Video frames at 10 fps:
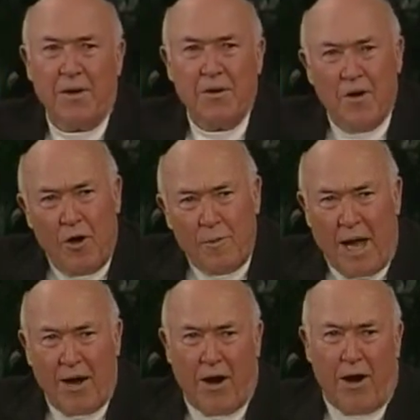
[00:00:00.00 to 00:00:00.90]
Know
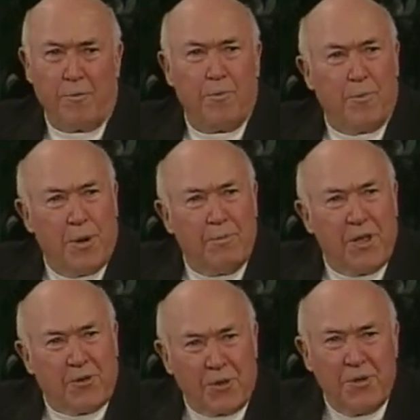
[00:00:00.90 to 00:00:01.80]
my heart. Put
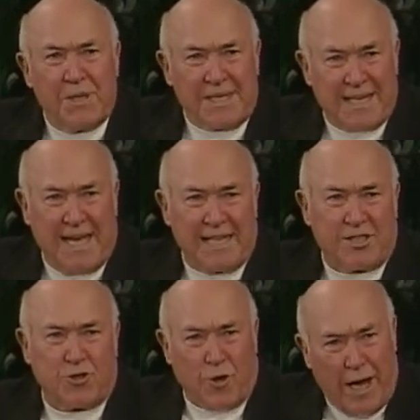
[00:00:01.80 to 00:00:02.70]
me through the
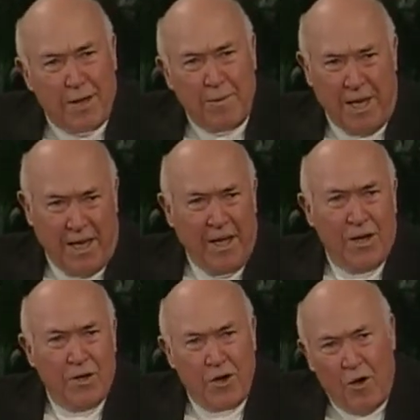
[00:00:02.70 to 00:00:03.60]
test. Try me.
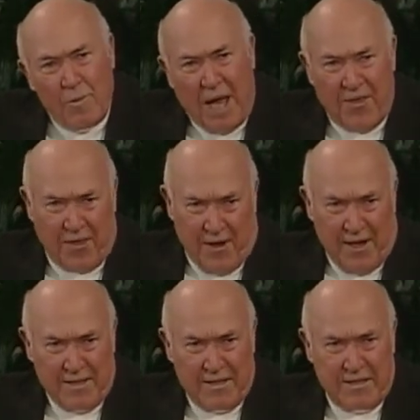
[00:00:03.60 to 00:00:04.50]
Know my
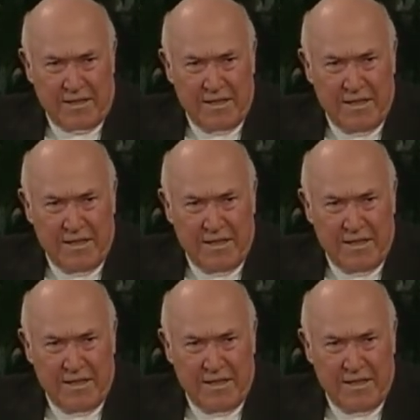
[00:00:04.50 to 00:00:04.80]
thoughts.